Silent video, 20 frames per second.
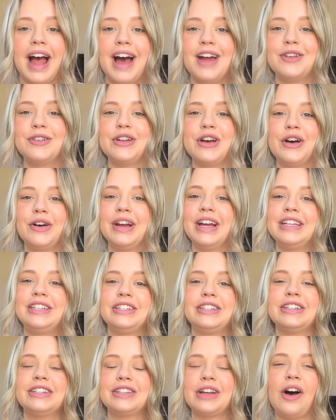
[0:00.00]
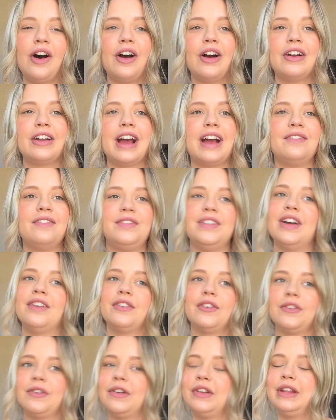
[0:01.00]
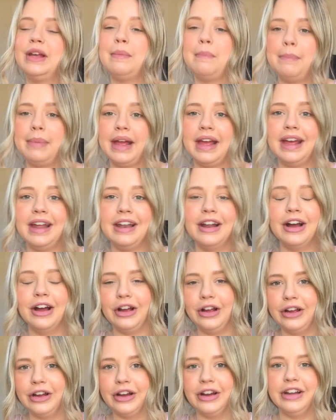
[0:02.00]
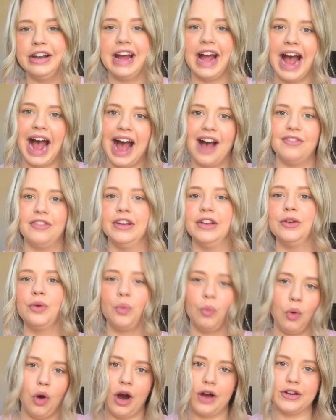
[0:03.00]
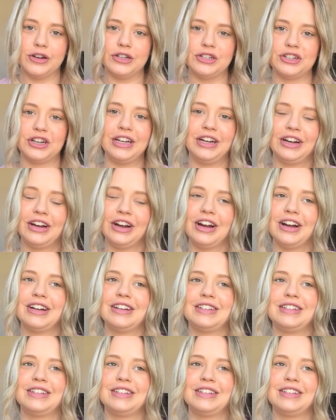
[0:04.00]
I don't know, it's just hard. I've never really been a good avid water drinker,